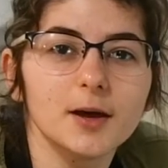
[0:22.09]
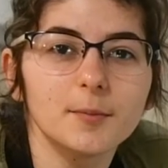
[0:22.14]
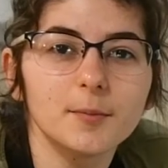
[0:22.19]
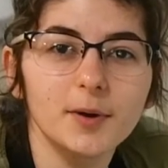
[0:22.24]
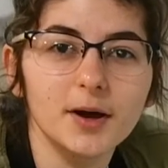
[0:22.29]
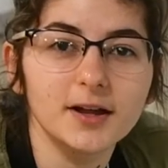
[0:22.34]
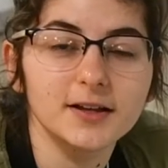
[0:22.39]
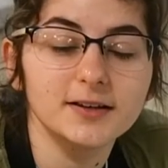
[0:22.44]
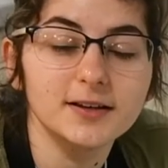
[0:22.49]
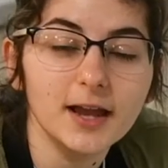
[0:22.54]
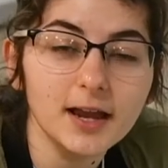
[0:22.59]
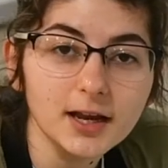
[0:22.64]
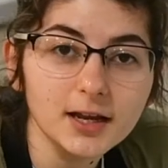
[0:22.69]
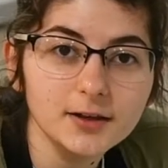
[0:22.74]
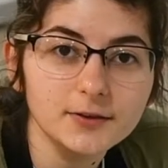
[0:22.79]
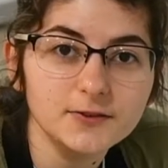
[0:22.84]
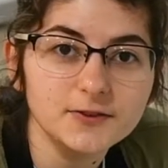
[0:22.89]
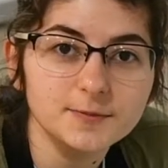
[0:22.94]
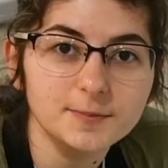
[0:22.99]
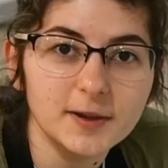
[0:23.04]
But
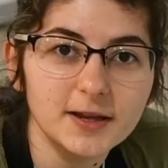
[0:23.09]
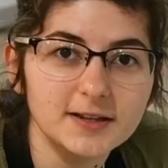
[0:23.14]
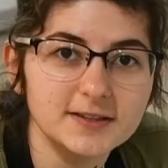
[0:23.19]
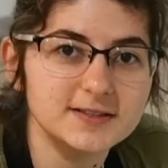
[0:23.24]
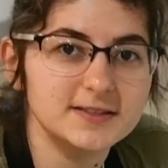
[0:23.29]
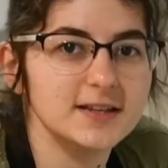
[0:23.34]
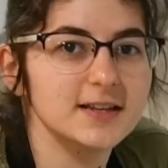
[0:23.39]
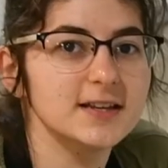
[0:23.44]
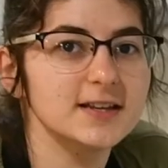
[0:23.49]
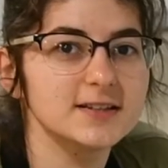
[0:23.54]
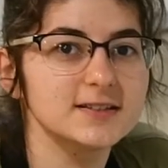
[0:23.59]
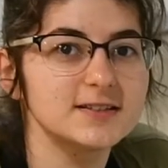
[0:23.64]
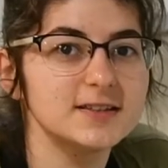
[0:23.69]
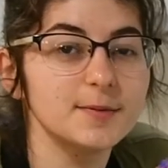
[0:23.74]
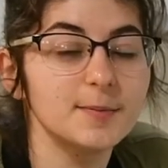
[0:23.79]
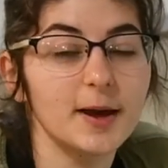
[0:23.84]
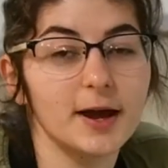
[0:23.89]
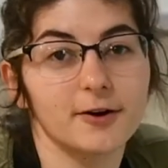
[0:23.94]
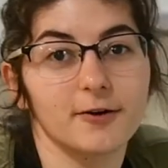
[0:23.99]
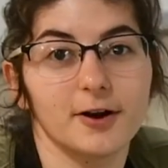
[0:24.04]
negative space is the
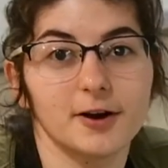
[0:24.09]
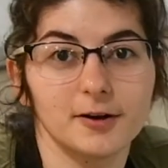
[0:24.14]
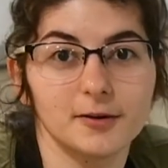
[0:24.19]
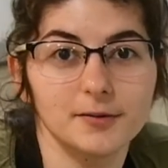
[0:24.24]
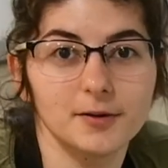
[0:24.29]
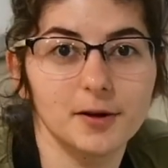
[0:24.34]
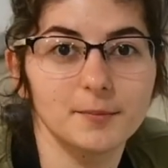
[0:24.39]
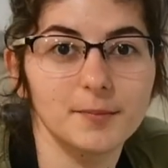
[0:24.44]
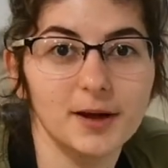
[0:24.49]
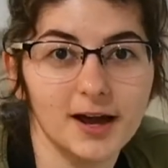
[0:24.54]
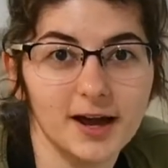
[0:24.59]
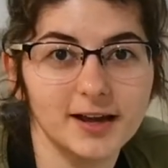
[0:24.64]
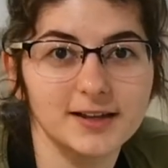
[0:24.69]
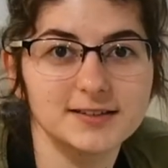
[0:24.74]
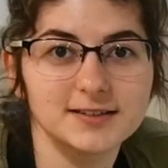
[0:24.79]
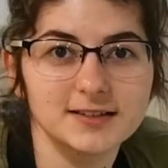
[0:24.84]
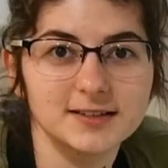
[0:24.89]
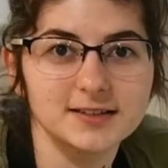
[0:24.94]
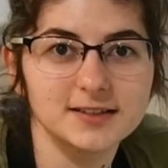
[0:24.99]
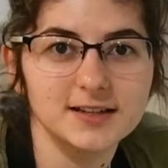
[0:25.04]
background
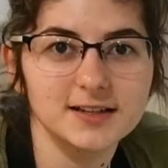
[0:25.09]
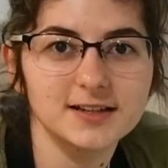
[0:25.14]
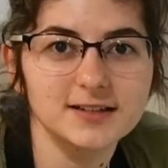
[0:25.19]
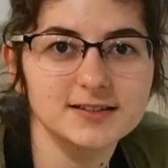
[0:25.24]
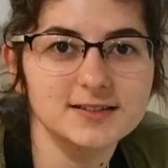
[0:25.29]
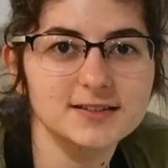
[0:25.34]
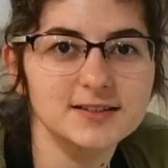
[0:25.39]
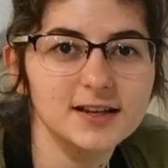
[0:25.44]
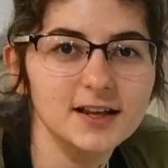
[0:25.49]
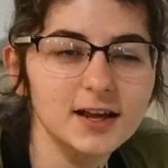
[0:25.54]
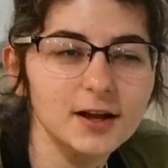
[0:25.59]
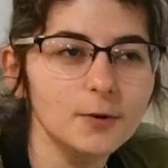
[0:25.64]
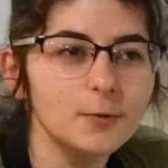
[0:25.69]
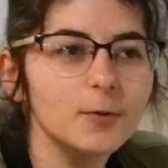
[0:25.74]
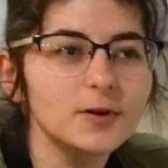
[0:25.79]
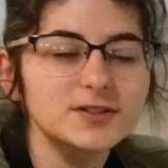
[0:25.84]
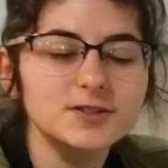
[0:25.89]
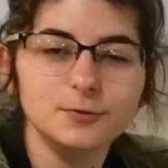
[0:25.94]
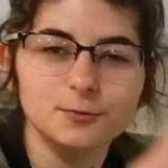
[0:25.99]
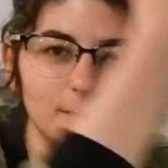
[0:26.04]
behind it. It's
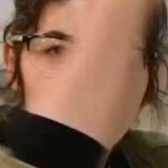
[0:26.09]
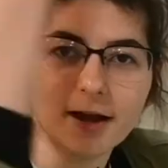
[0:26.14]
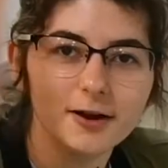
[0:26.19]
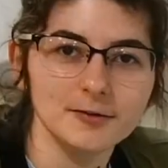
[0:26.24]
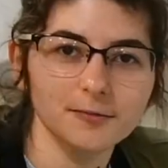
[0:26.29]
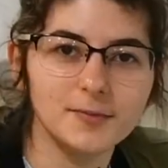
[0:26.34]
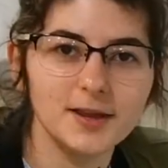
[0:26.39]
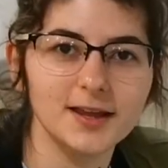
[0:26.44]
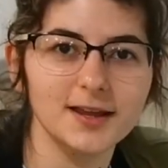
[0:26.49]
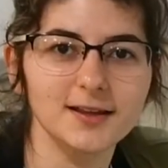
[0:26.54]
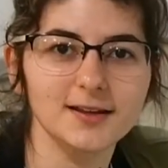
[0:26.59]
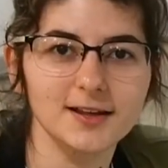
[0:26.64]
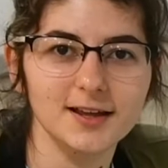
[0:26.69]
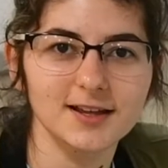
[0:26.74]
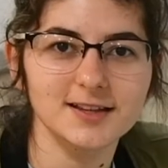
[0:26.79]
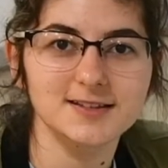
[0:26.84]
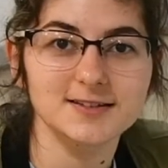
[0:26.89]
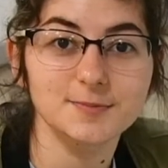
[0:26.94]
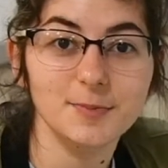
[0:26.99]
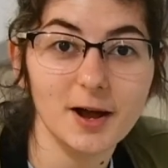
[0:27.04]
what's around me
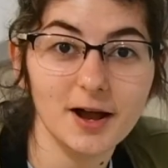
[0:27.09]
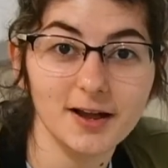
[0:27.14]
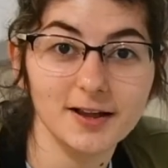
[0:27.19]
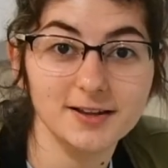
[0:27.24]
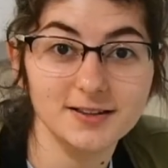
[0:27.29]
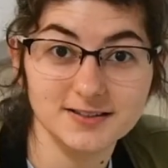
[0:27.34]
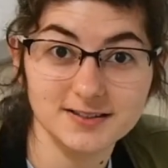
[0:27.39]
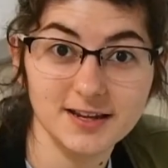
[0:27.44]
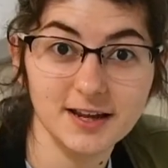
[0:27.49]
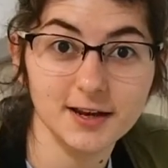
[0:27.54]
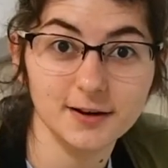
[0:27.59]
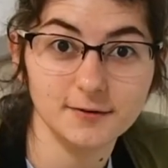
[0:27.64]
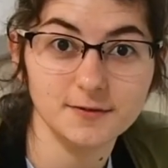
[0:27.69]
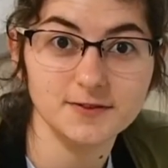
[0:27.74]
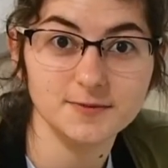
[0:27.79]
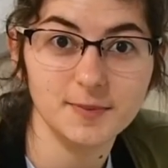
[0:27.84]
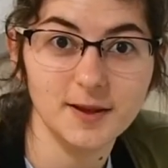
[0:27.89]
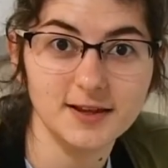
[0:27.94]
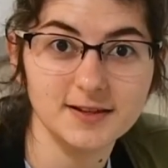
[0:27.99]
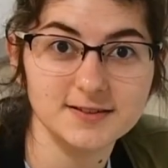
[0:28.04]
is negative
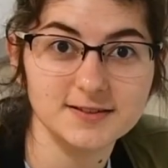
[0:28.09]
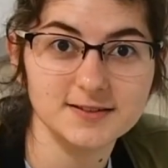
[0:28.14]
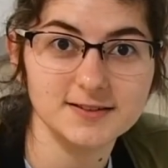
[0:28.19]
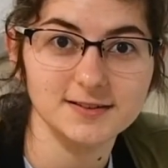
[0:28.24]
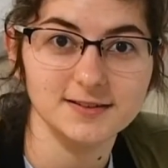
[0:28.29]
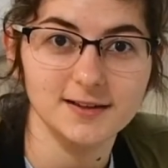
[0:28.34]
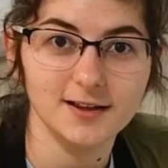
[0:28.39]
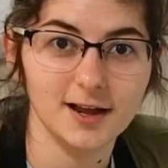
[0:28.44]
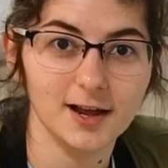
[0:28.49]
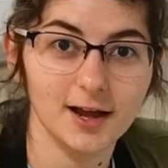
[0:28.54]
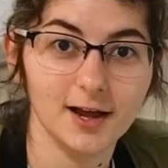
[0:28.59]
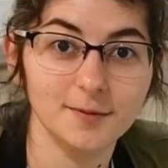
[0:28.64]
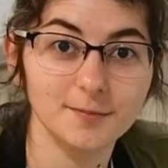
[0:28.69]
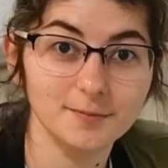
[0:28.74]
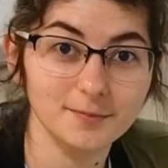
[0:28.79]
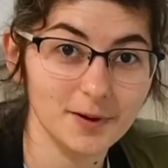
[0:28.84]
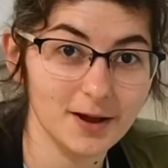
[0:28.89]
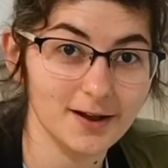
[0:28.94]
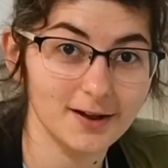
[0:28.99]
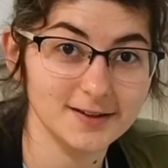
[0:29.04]
space.
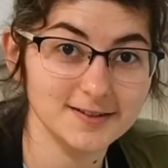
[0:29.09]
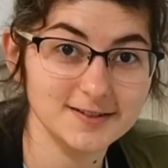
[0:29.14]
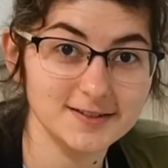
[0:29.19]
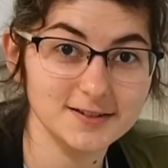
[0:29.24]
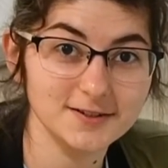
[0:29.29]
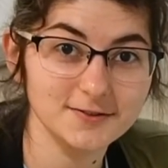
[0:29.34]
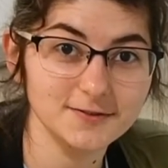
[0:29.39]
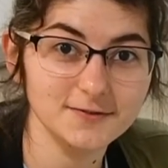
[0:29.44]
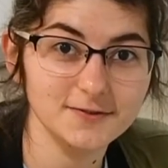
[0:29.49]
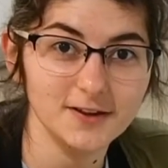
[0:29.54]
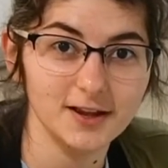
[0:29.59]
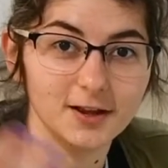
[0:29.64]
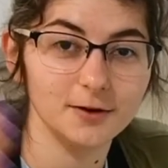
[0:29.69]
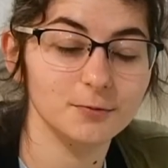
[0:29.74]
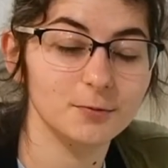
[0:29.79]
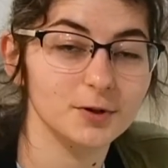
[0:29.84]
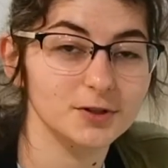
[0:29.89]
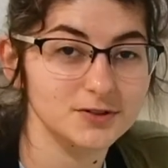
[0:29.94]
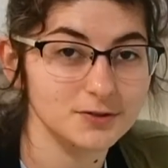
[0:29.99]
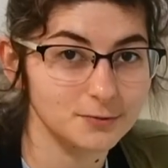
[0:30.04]
I'm positive
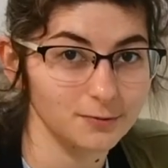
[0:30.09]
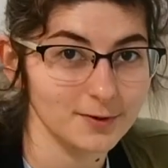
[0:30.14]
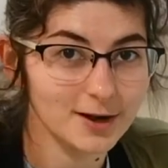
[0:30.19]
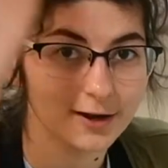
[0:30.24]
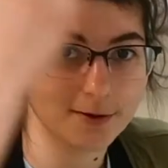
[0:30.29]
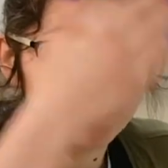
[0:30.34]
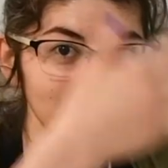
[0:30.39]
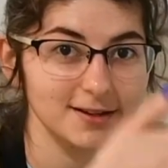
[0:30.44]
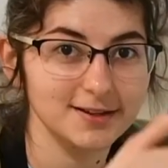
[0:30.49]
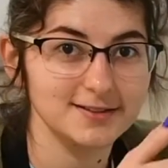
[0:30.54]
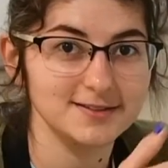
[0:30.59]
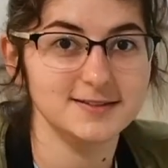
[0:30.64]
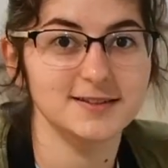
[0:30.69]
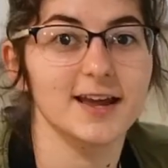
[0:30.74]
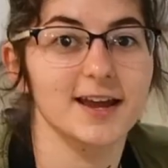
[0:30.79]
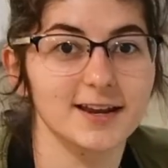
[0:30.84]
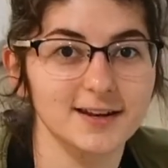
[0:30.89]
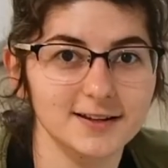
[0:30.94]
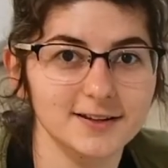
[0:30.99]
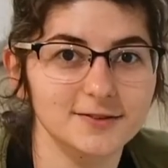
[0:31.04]
and what's around me is
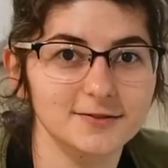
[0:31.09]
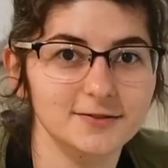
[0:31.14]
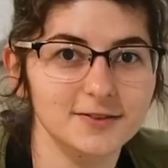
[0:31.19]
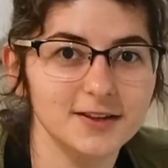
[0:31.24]
negative.